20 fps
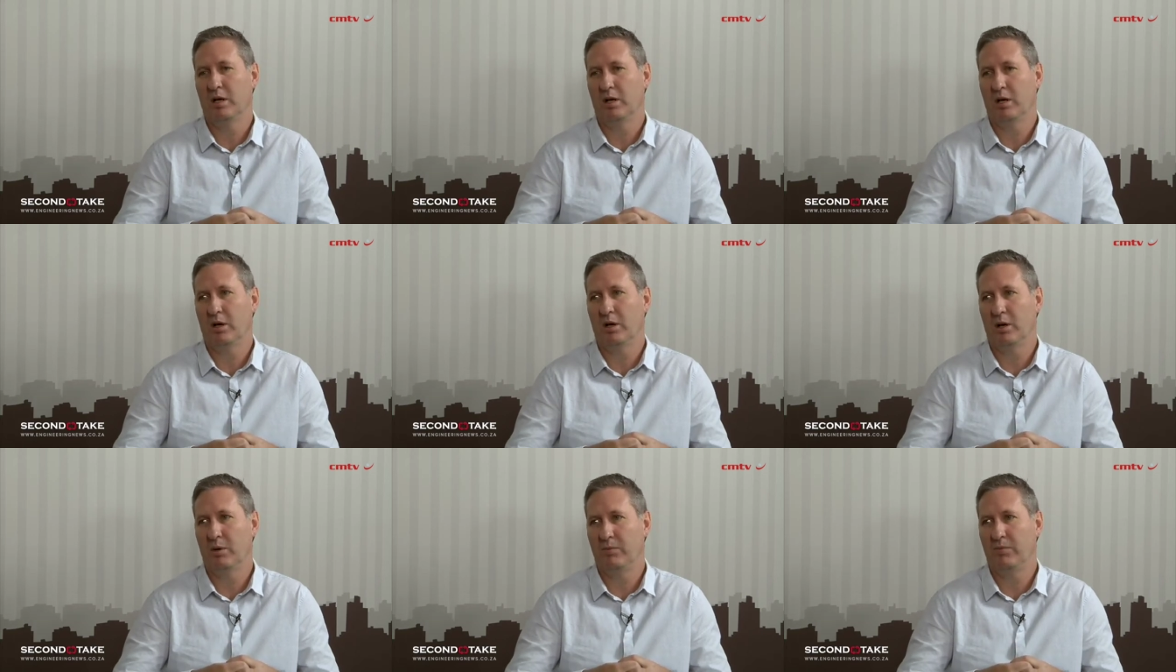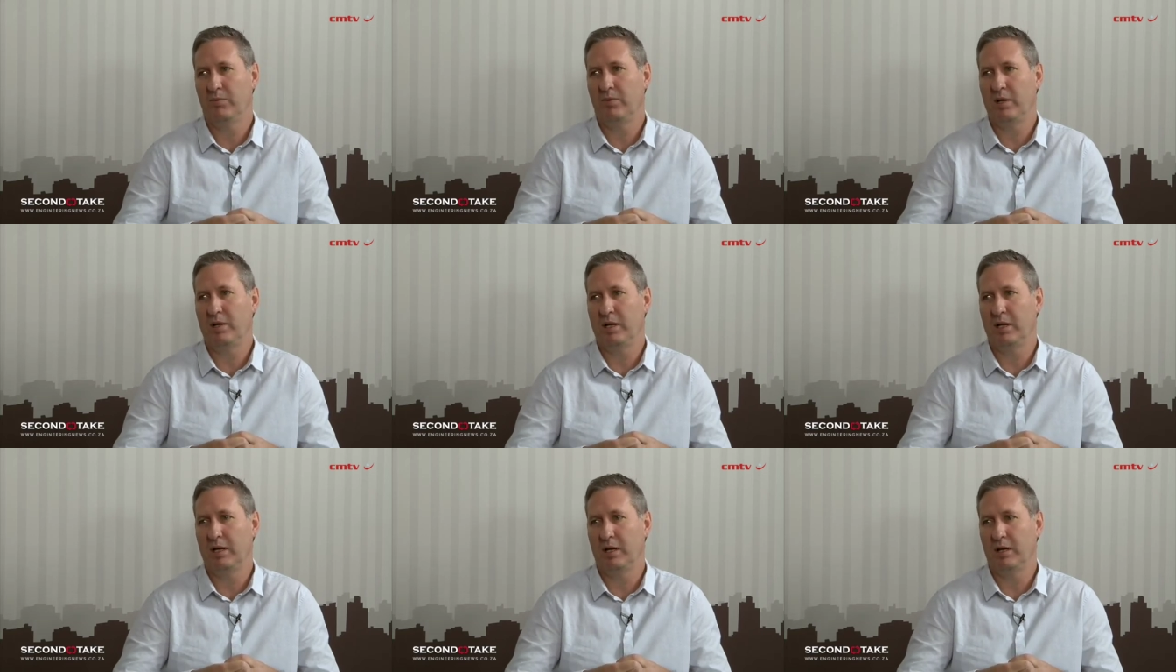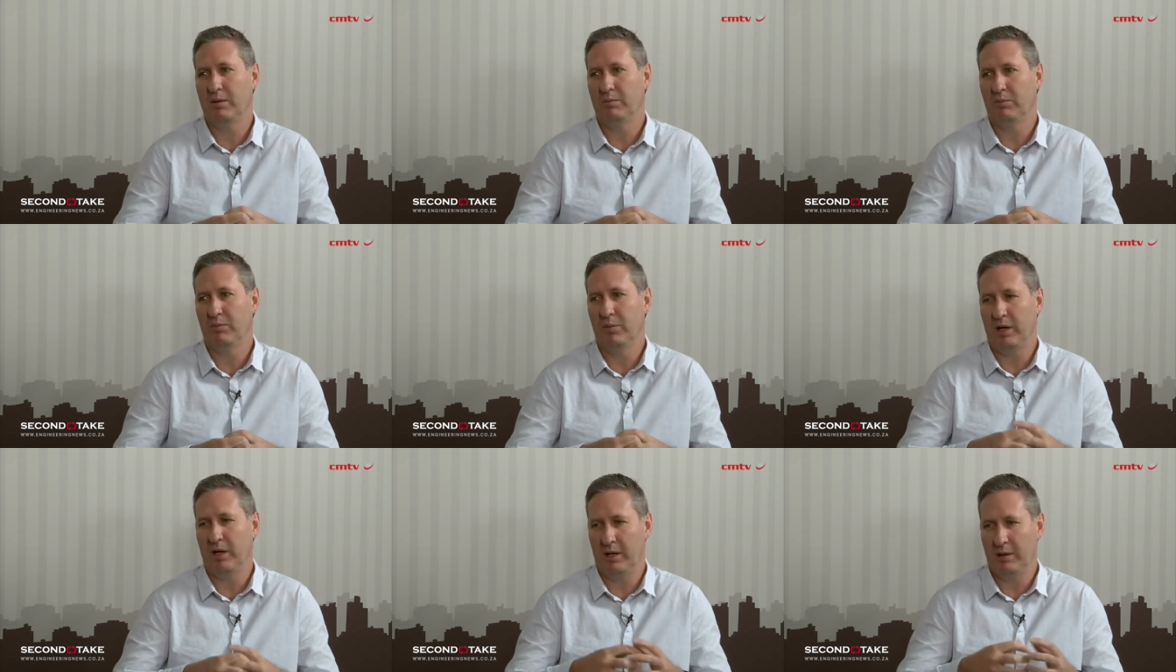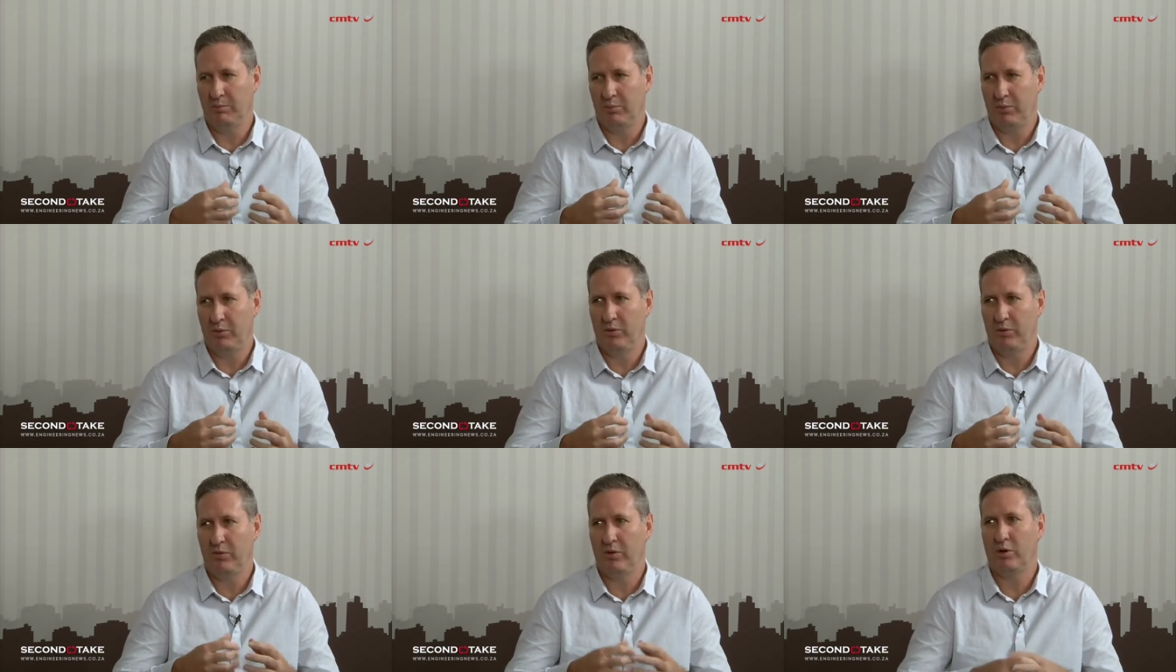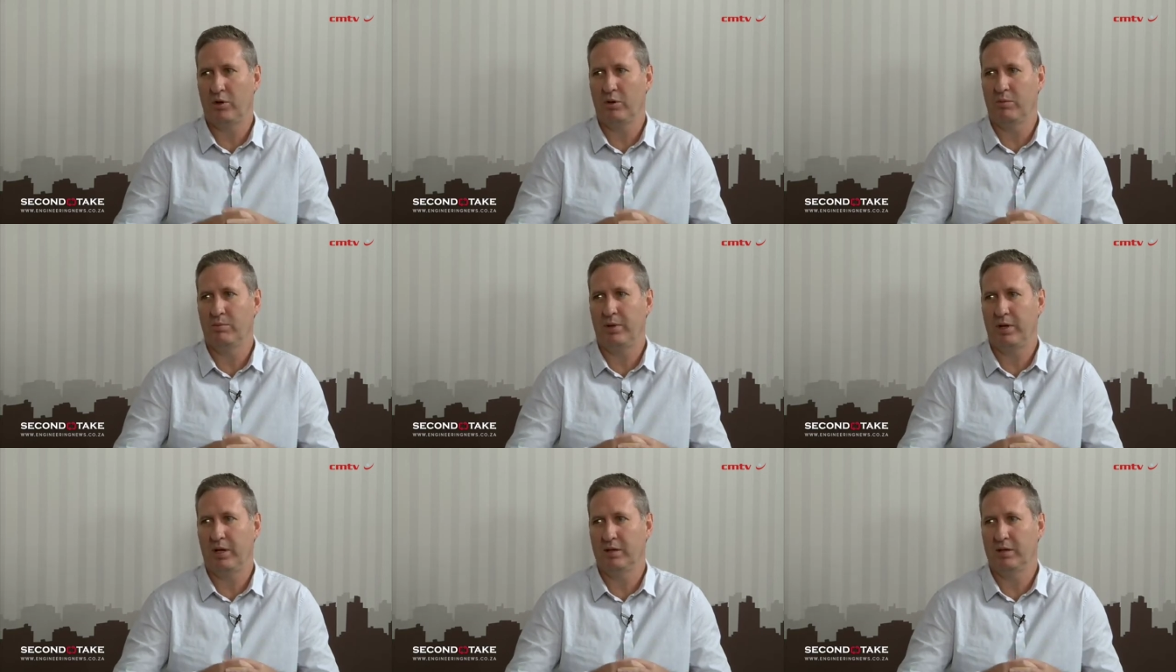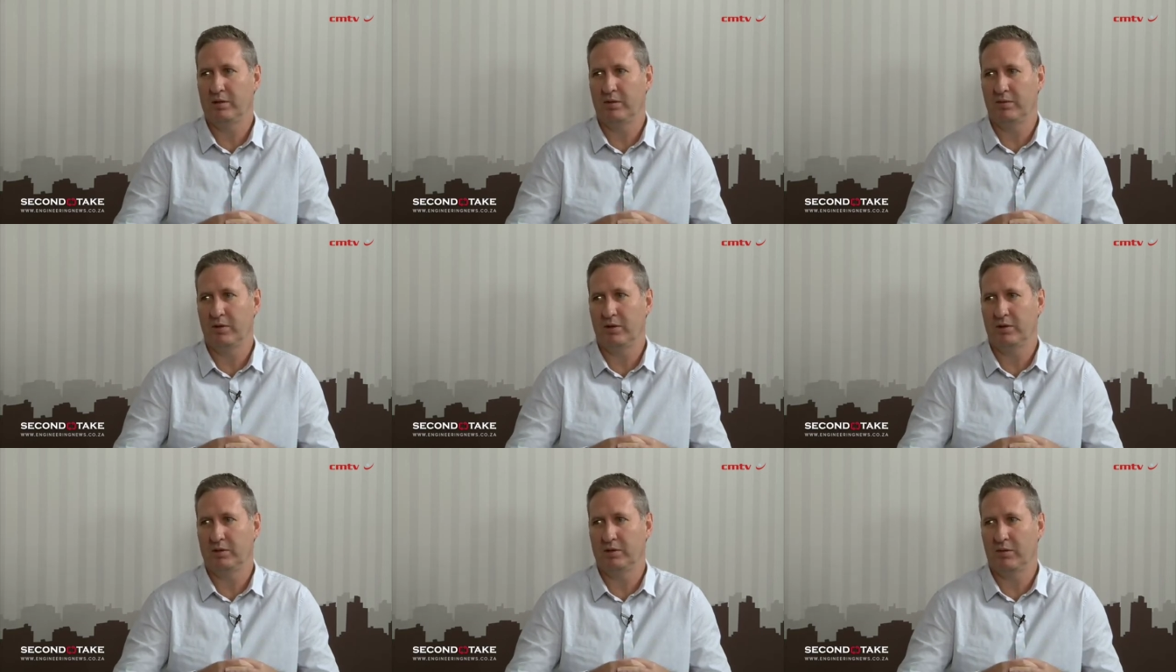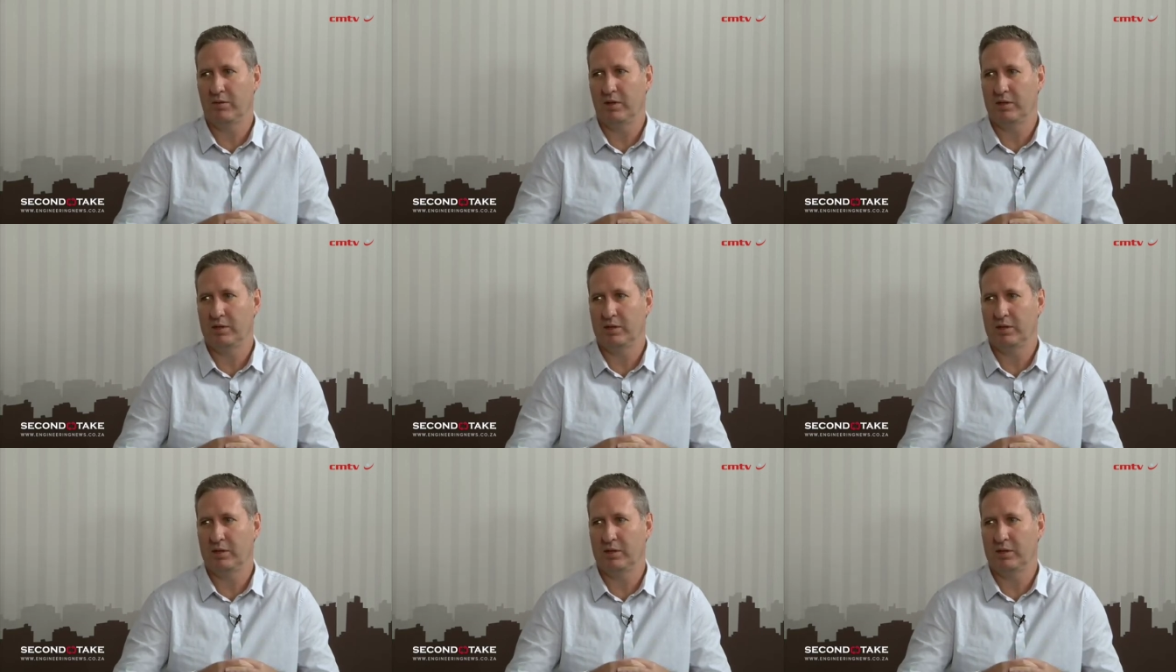hopefully improve the competitiveness of the